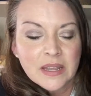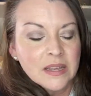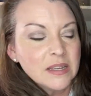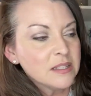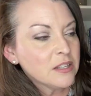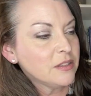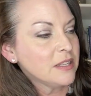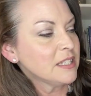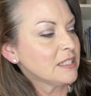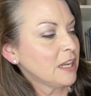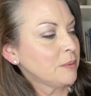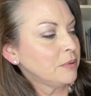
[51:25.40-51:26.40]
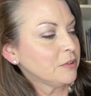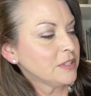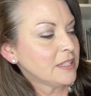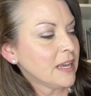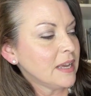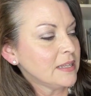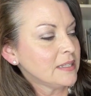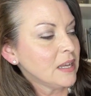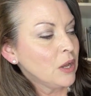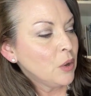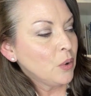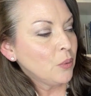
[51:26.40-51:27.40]
So this sampler says,
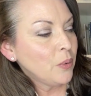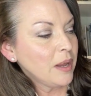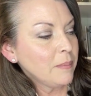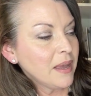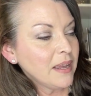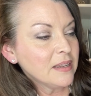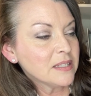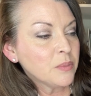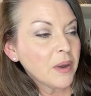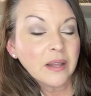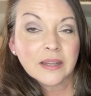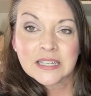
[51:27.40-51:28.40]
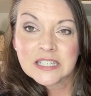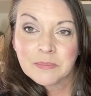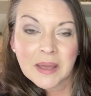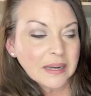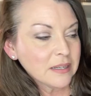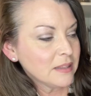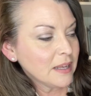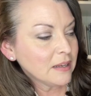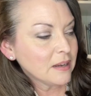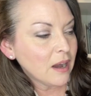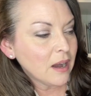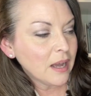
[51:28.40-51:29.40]
we may as well expect that
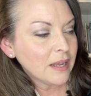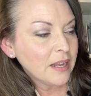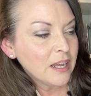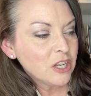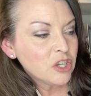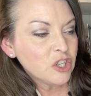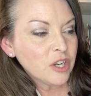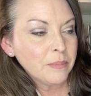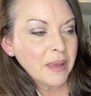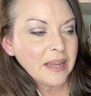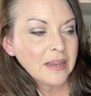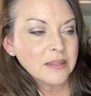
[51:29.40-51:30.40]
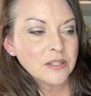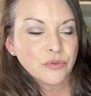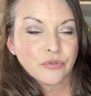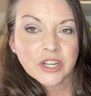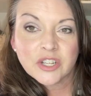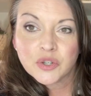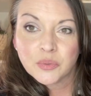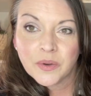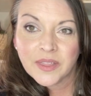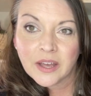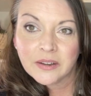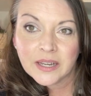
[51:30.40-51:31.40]
God should make us rich
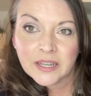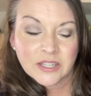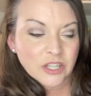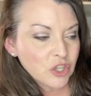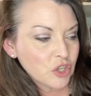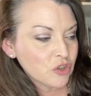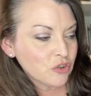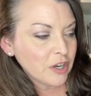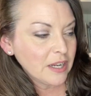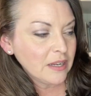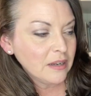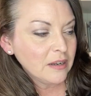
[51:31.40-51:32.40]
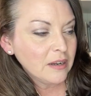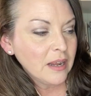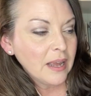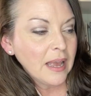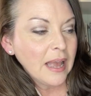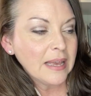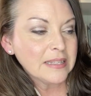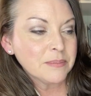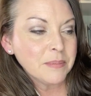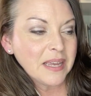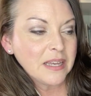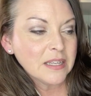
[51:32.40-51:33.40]
without industry as
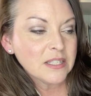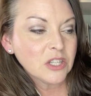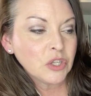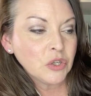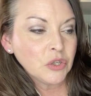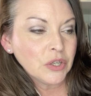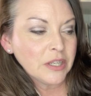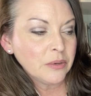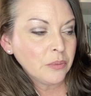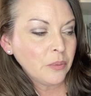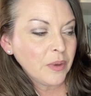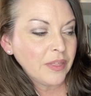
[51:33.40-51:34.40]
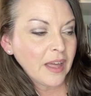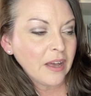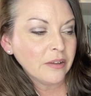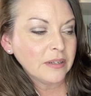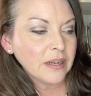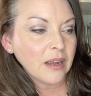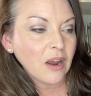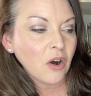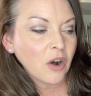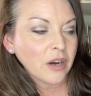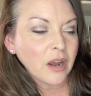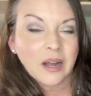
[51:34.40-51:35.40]
make us good without
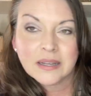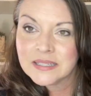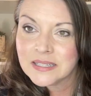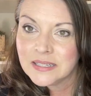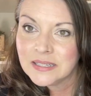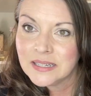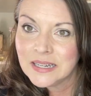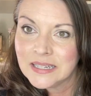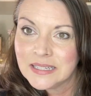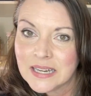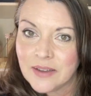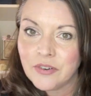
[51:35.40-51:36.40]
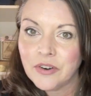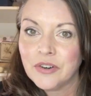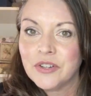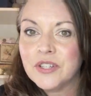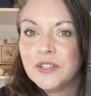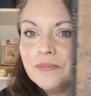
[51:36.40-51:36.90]
our constant endeavors.